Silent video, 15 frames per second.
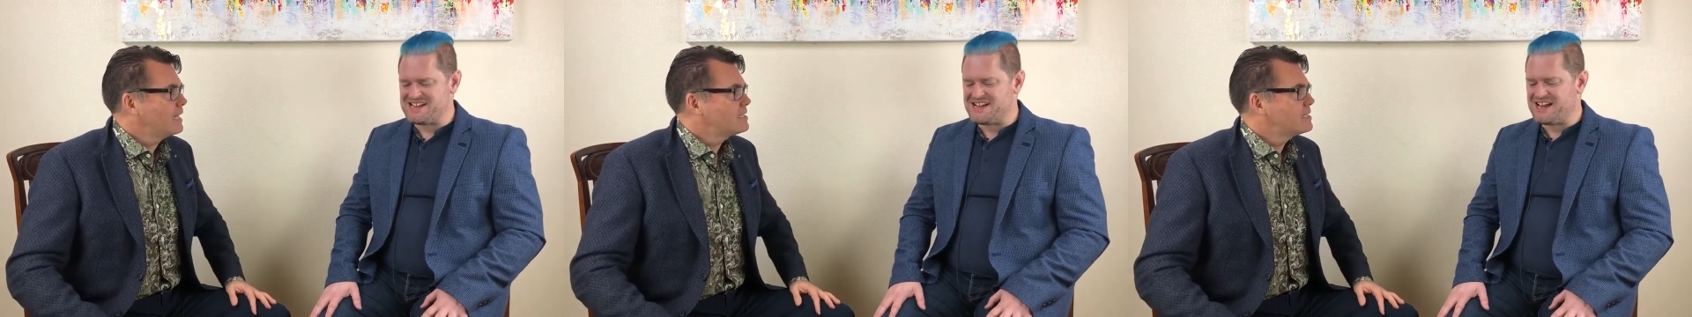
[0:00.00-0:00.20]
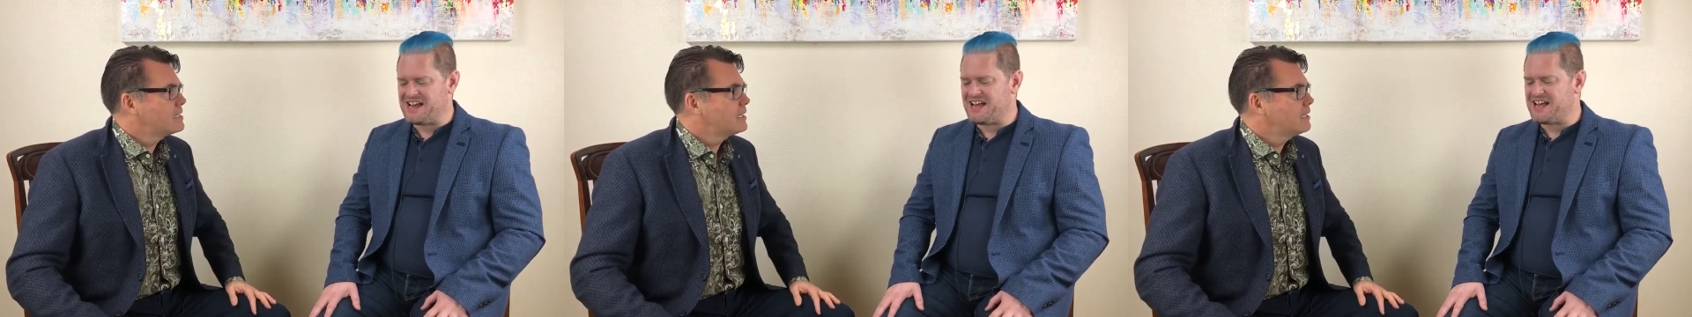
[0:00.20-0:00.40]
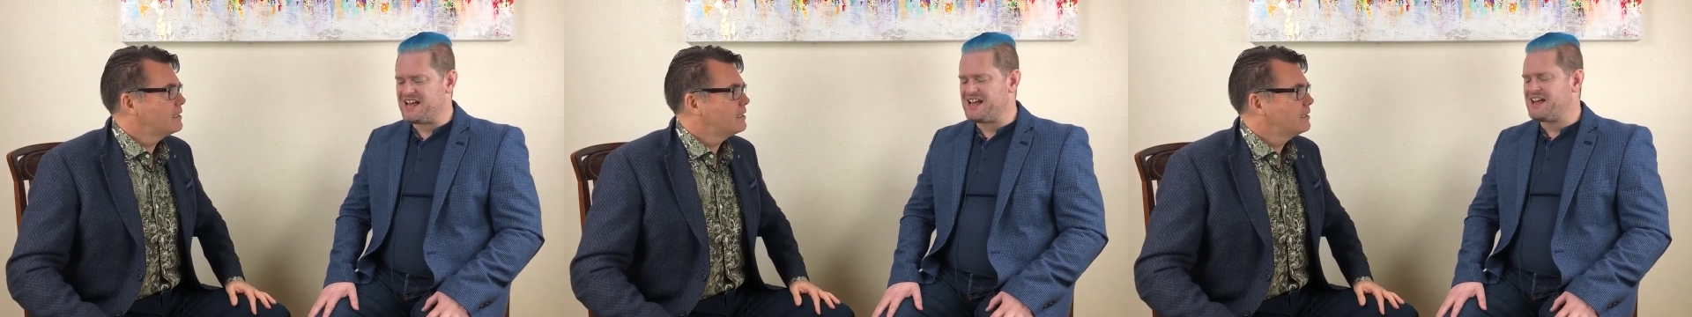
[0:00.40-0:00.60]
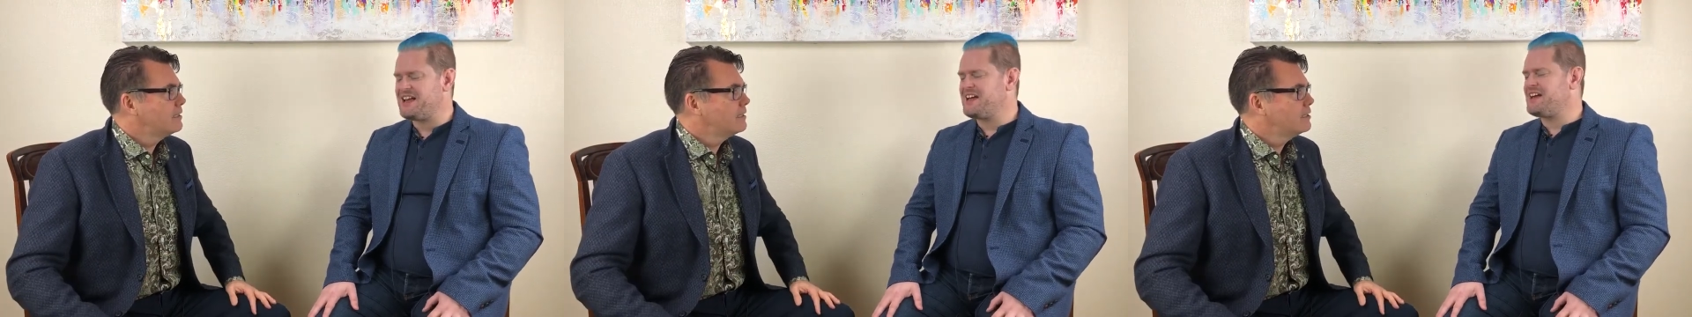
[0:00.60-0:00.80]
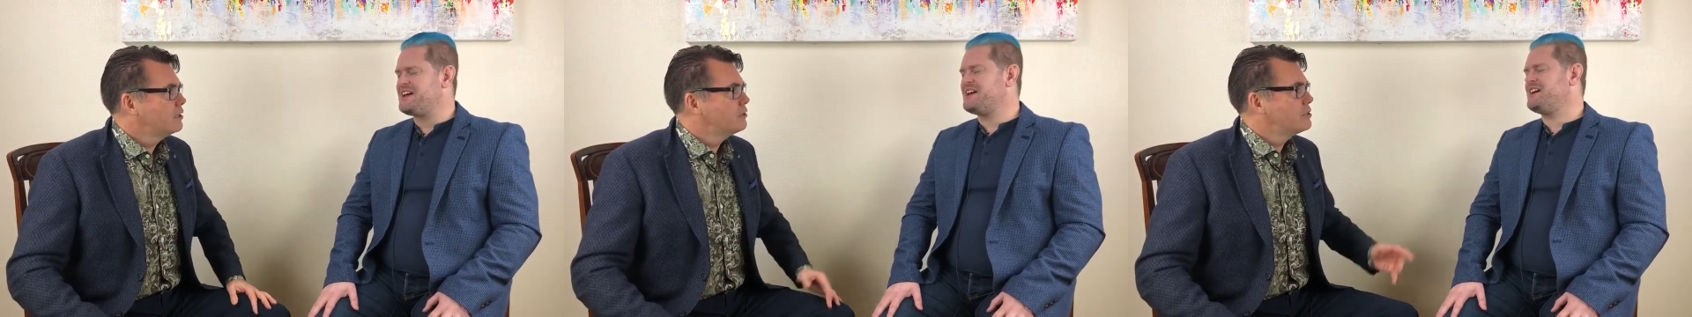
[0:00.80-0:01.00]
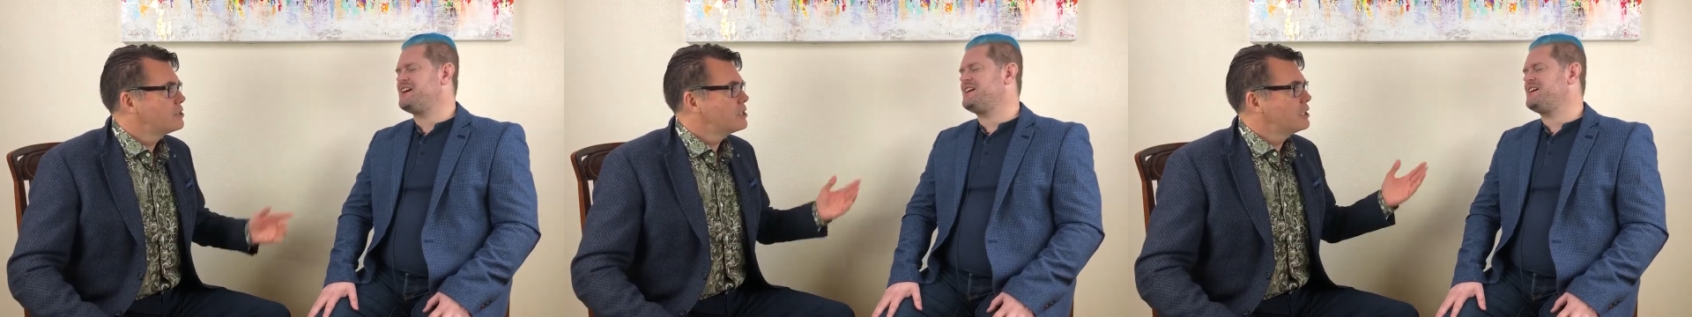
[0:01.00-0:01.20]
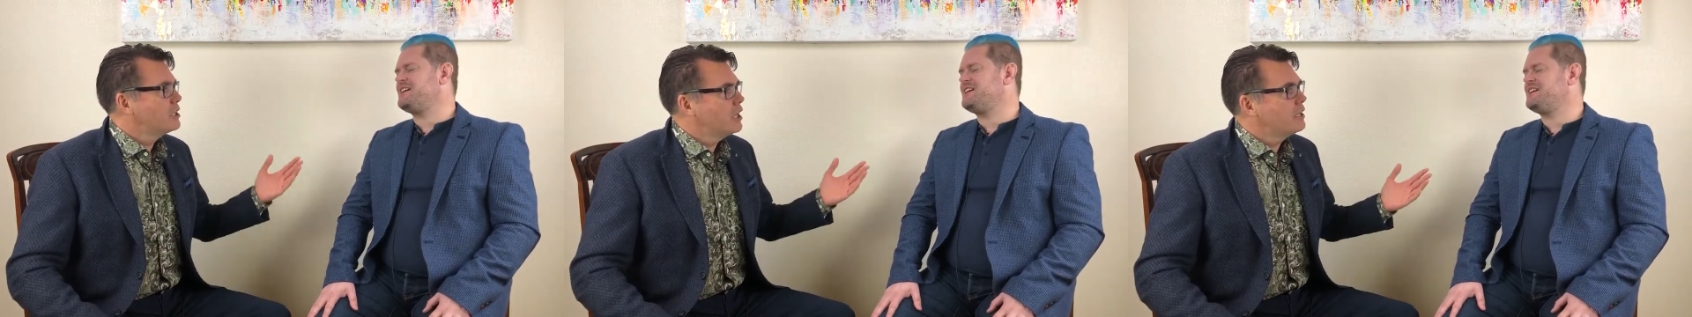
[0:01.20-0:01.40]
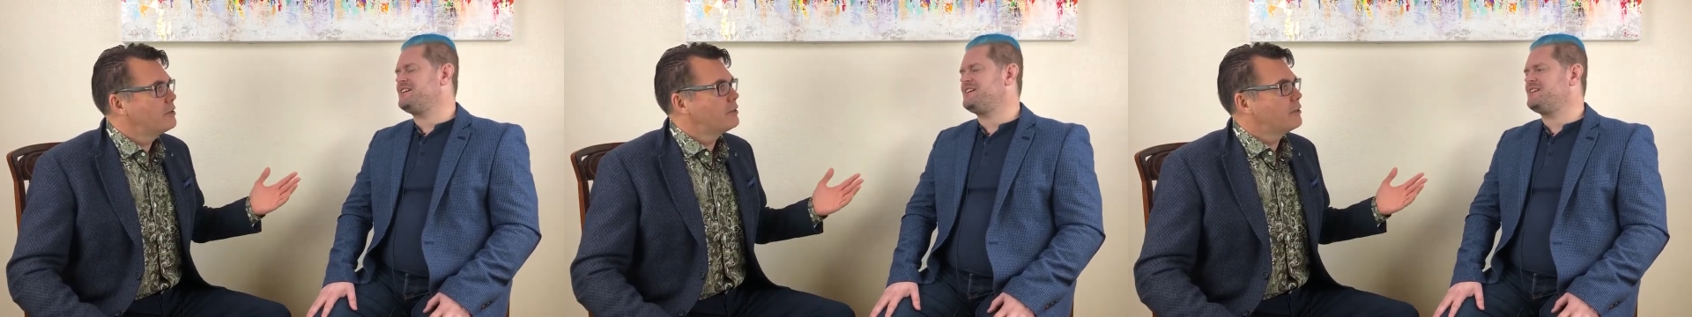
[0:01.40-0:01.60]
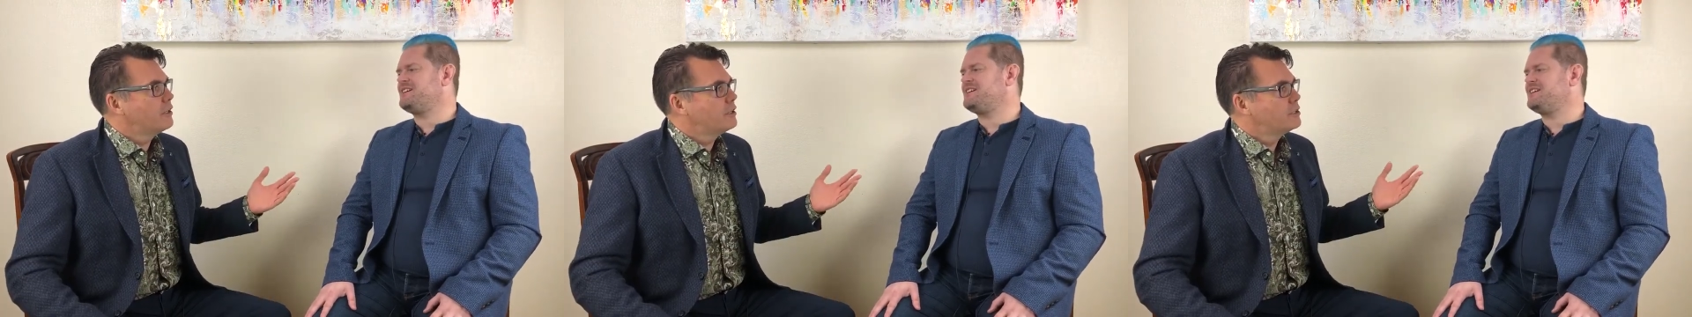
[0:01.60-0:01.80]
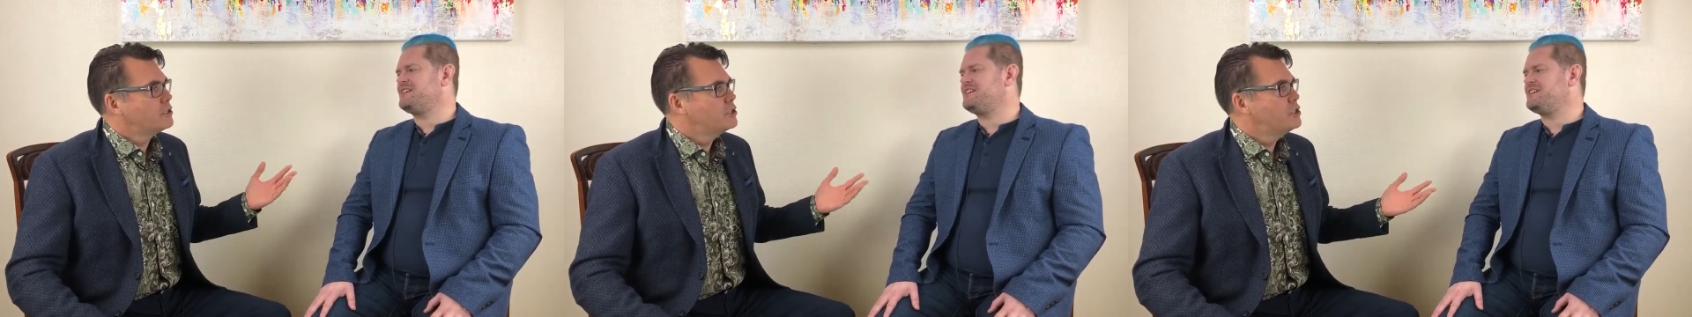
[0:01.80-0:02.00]
Speaker 1: that's, uh, you know, there's
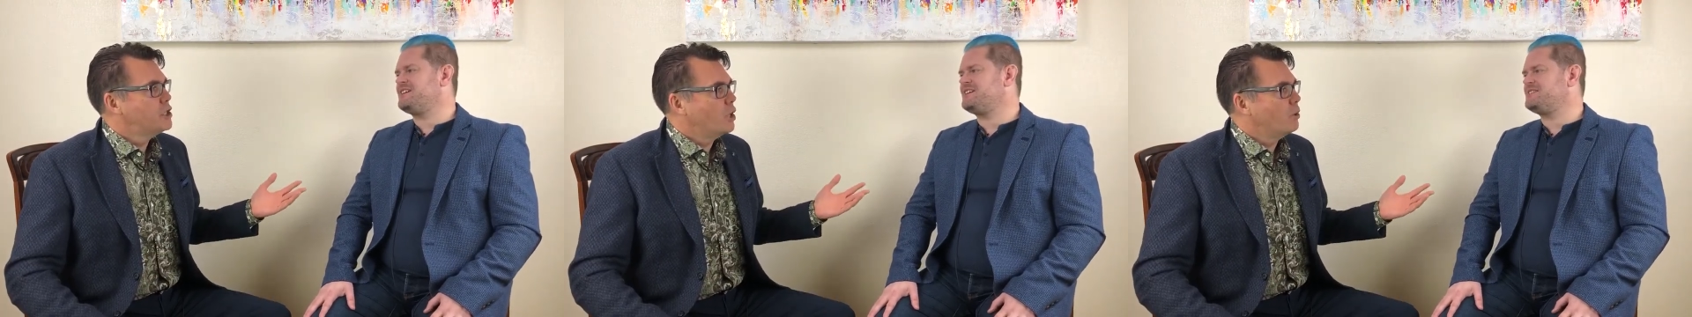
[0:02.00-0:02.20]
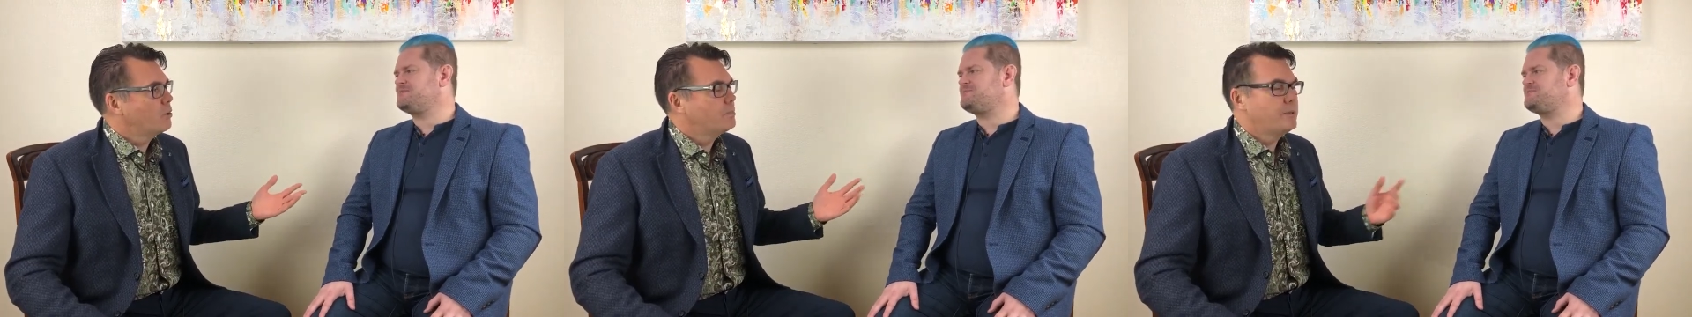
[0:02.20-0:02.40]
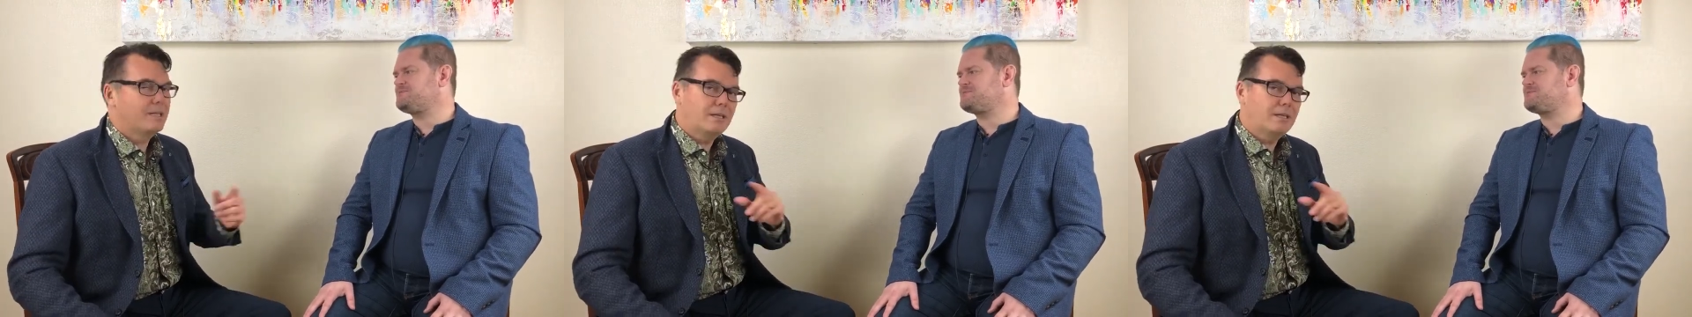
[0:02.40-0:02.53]
another joke,